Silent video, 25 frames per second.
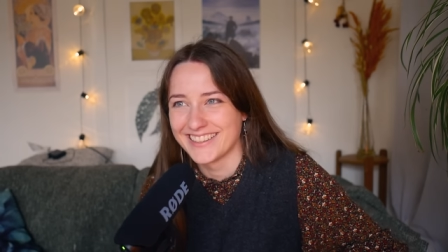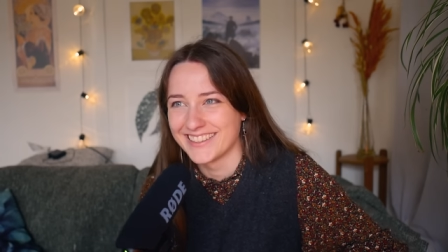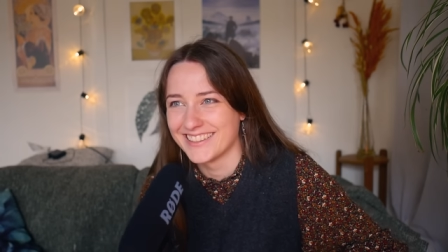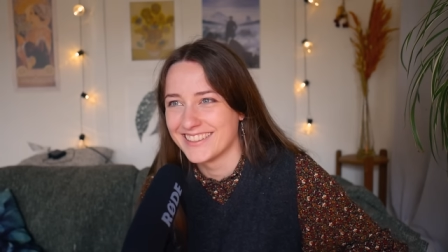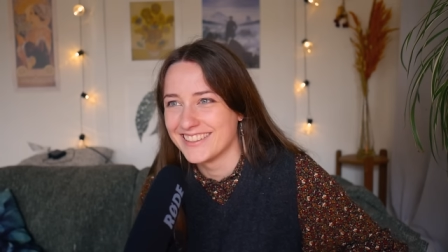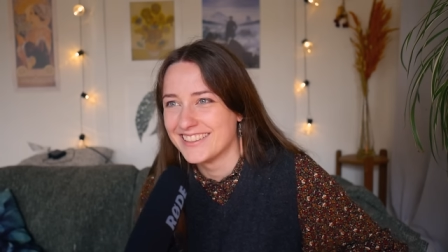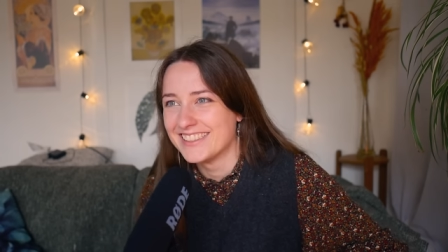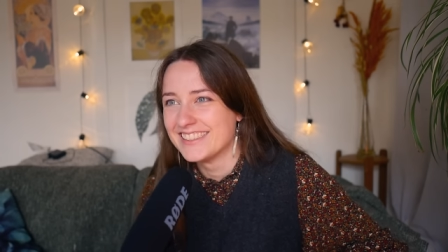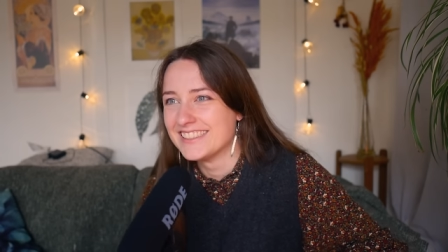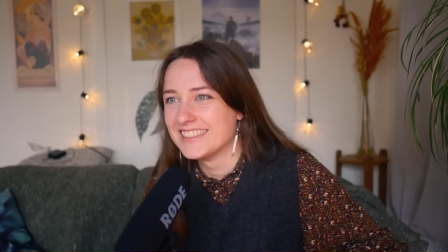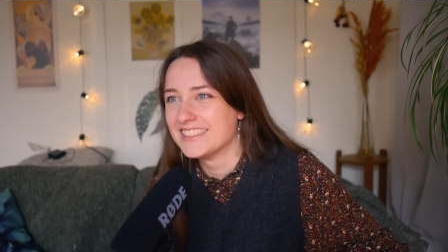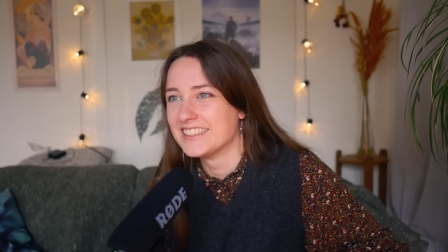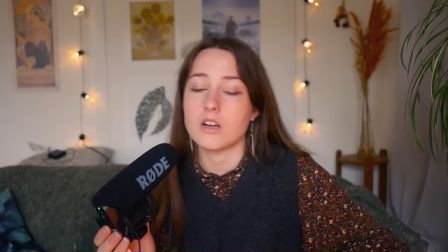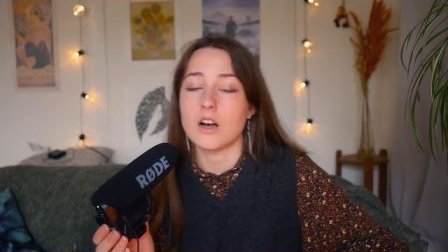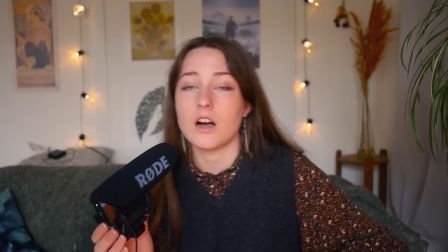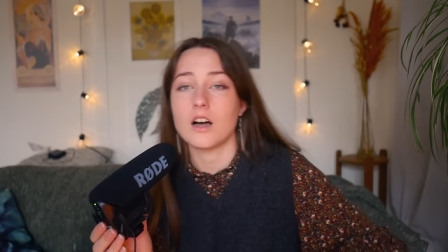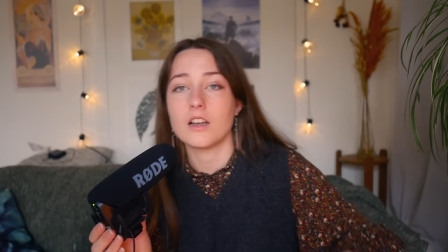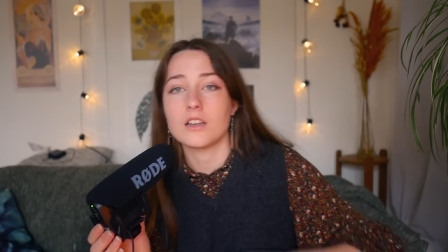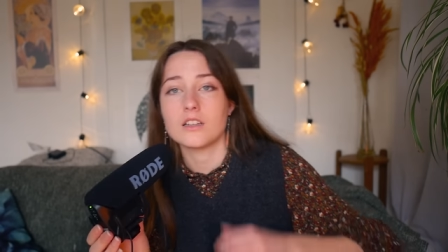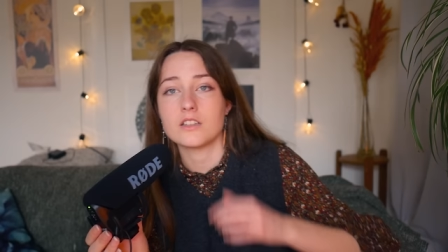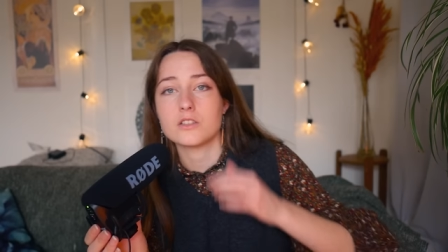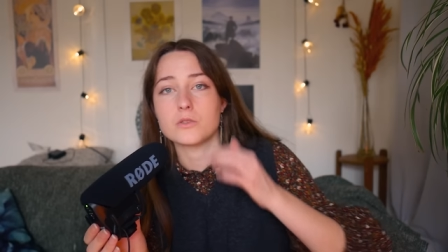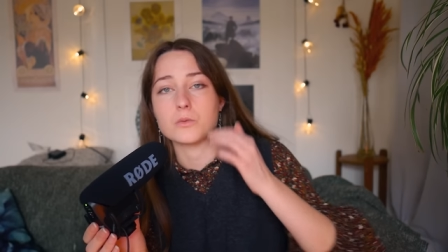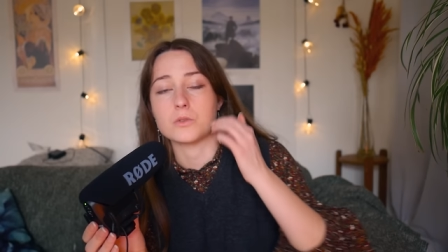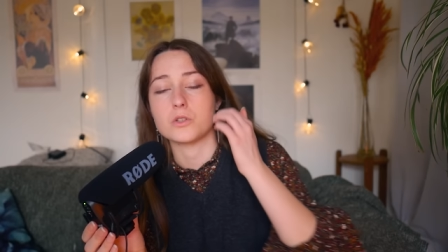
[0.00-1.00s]
Suzanne
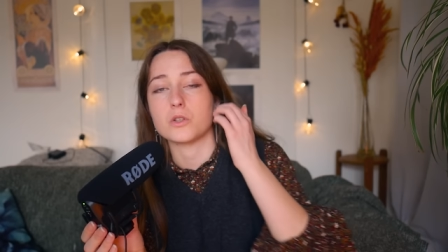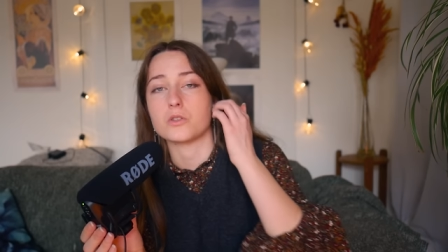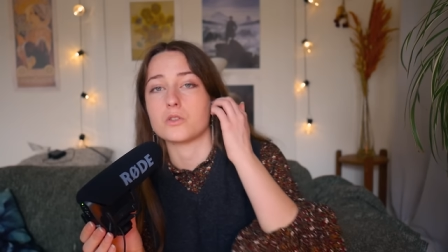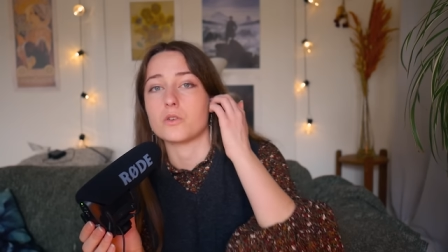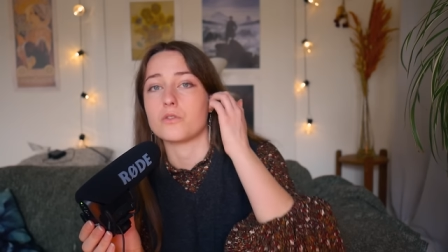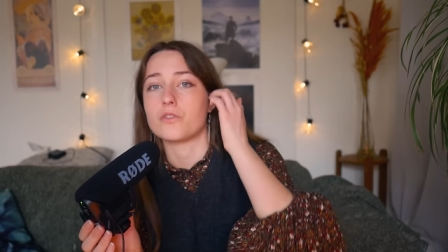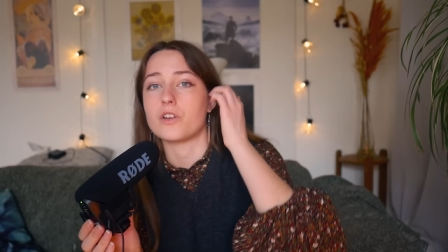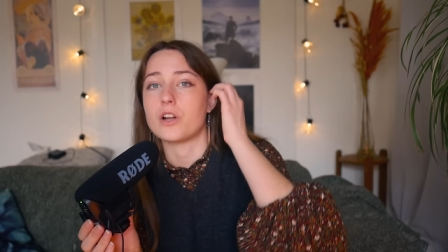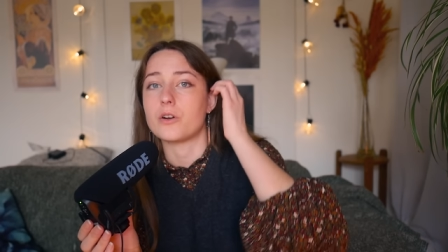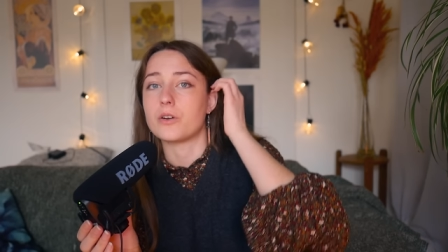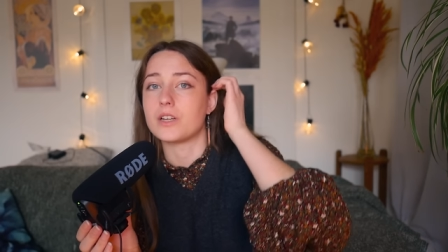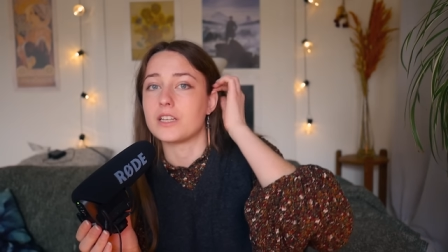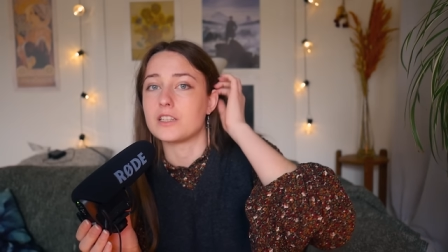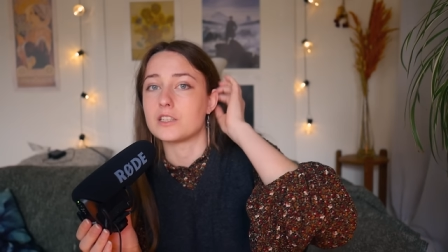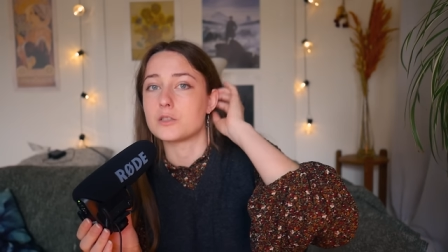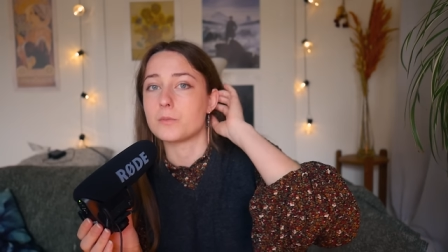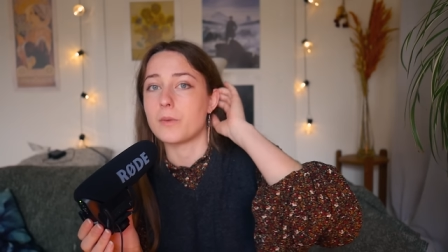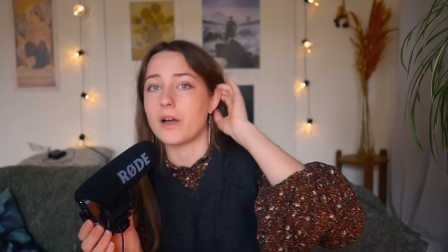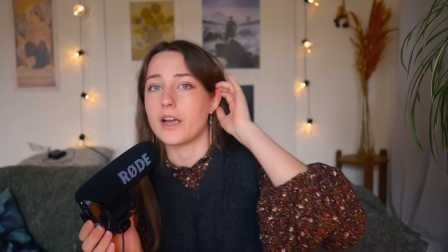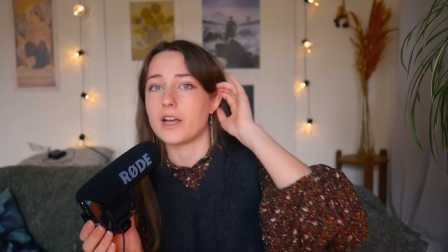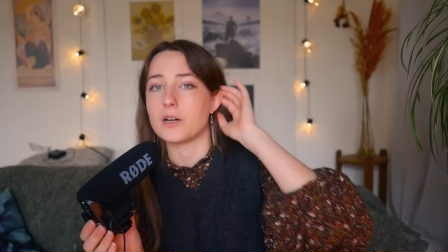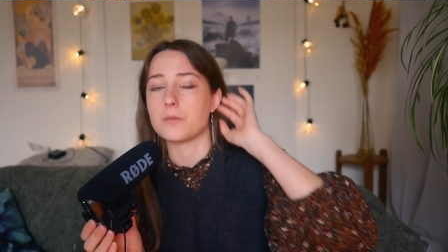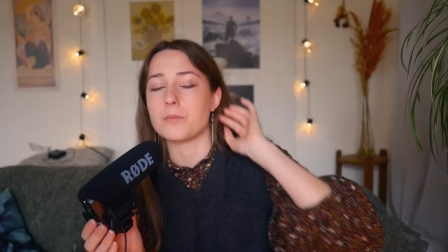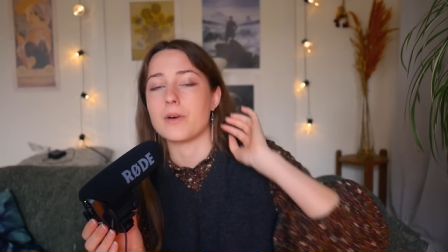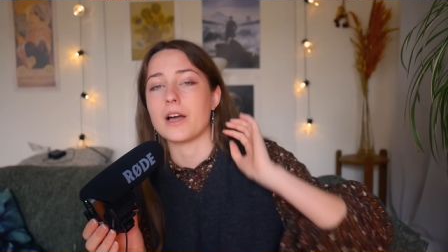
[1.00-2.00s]
Collins was also very
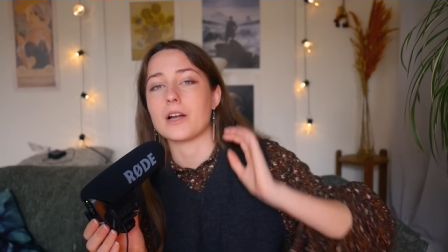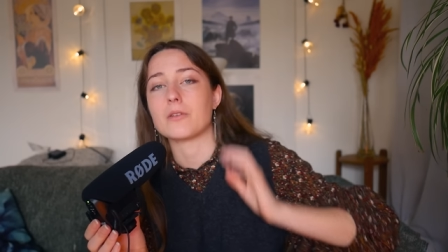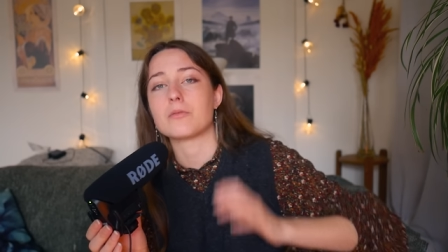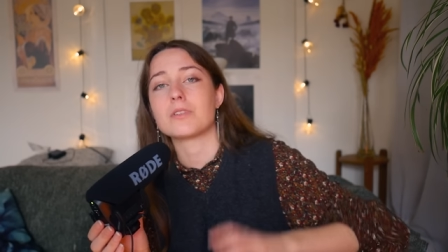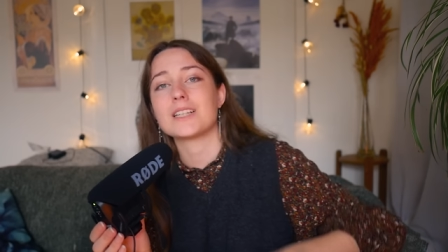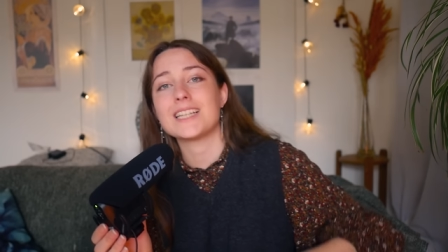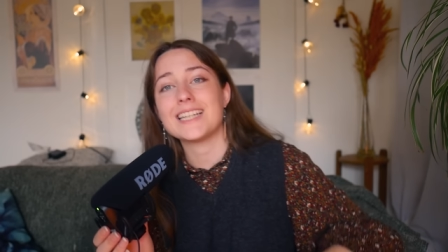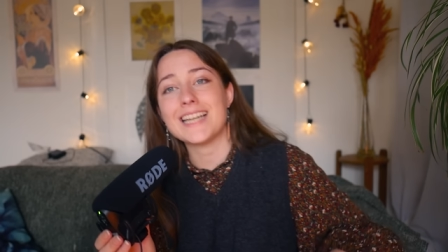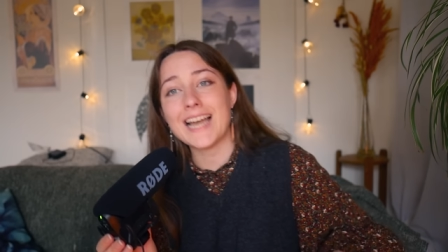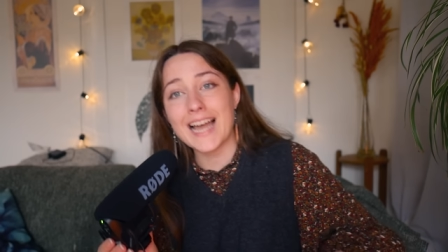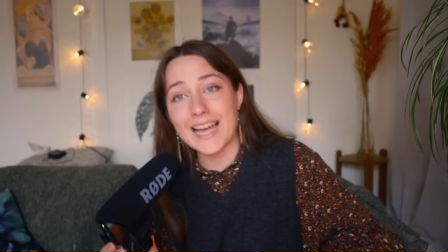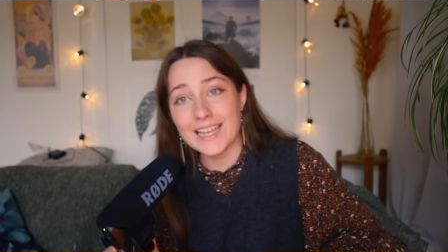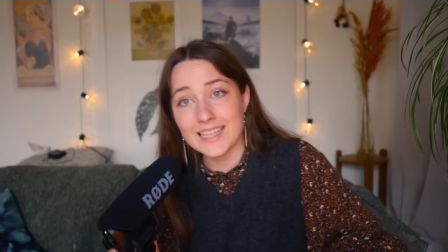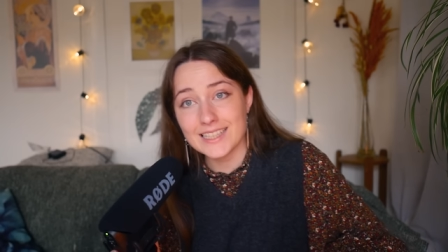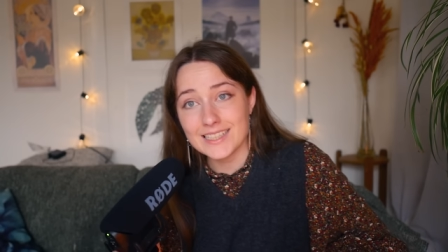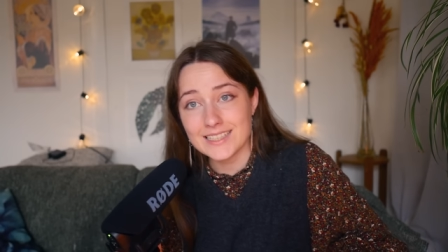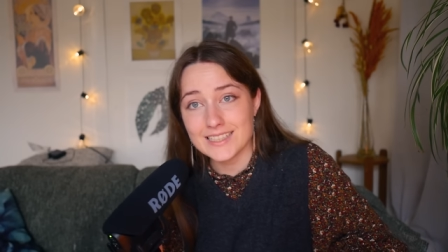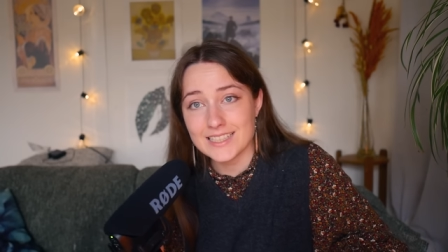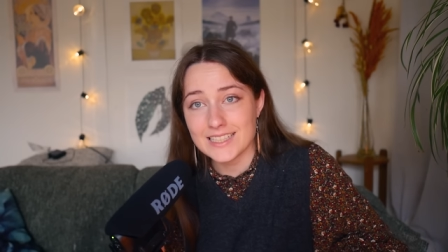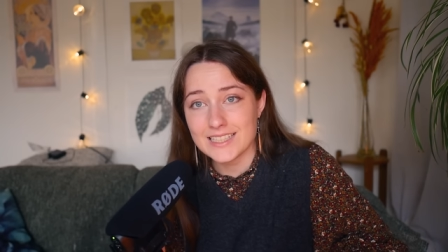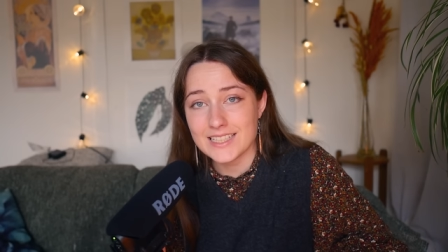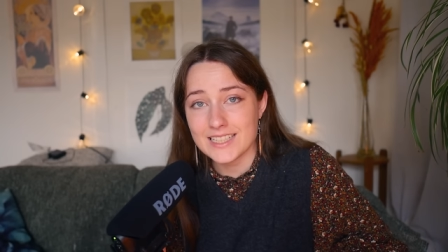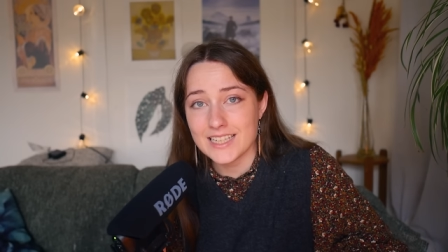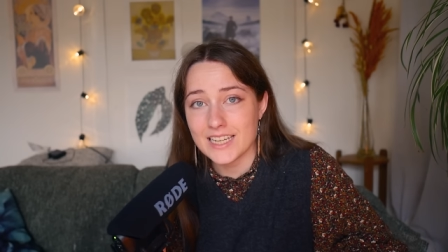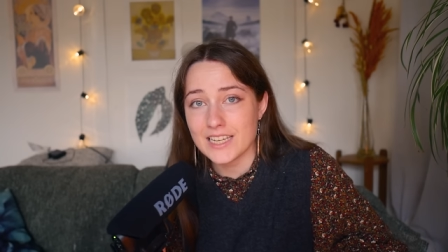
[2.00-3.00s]
inspired by
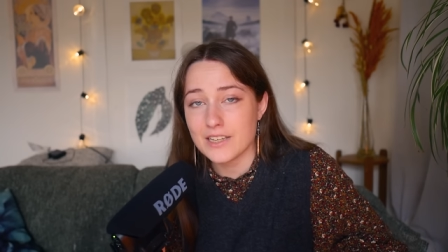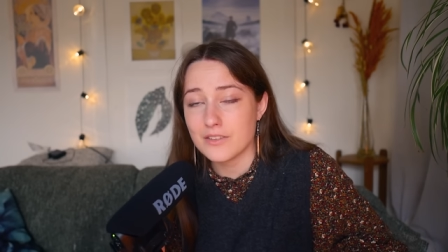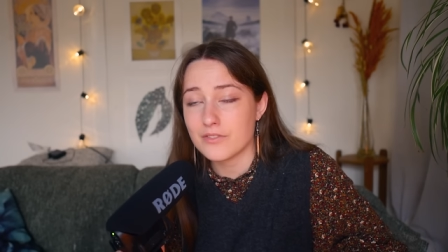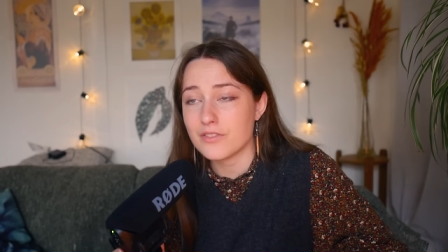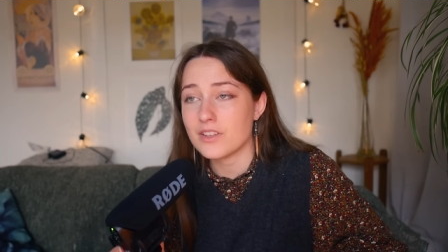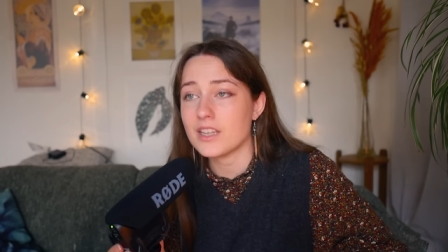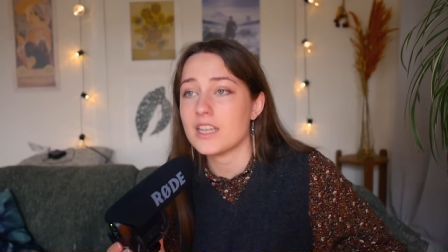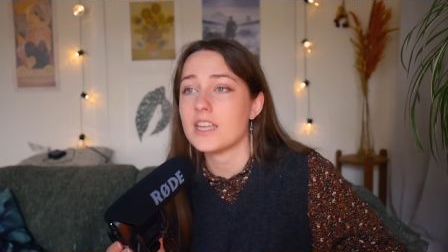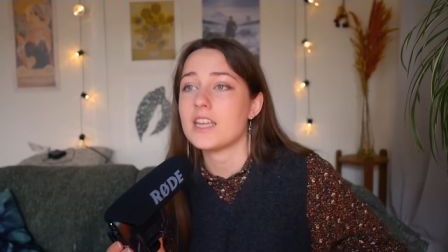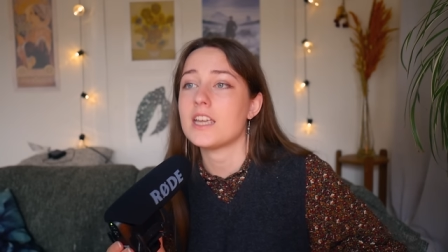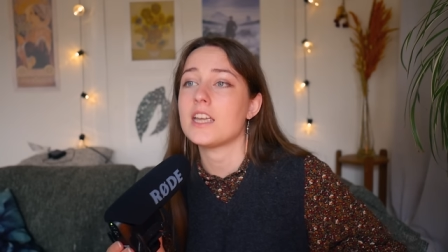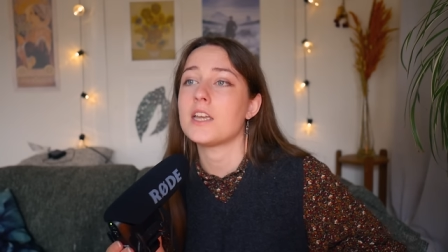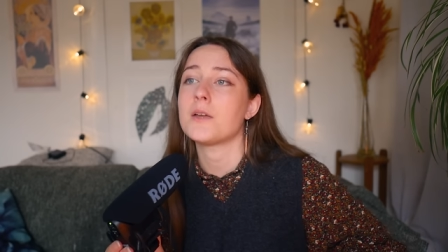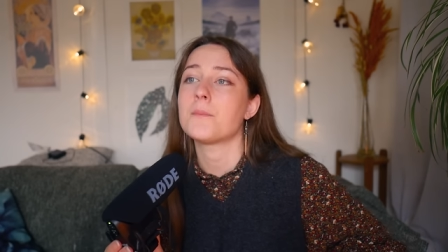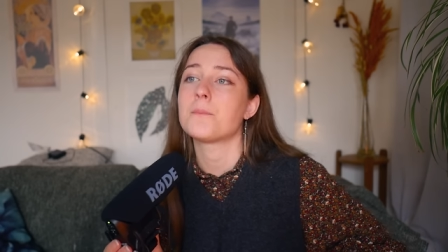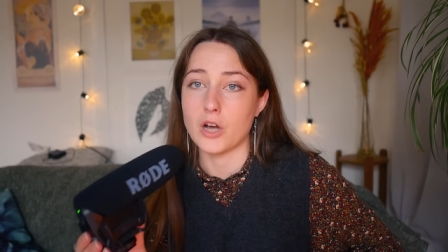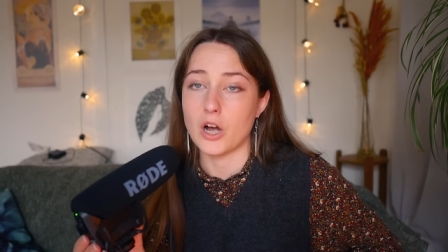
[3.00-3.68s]
reality T V,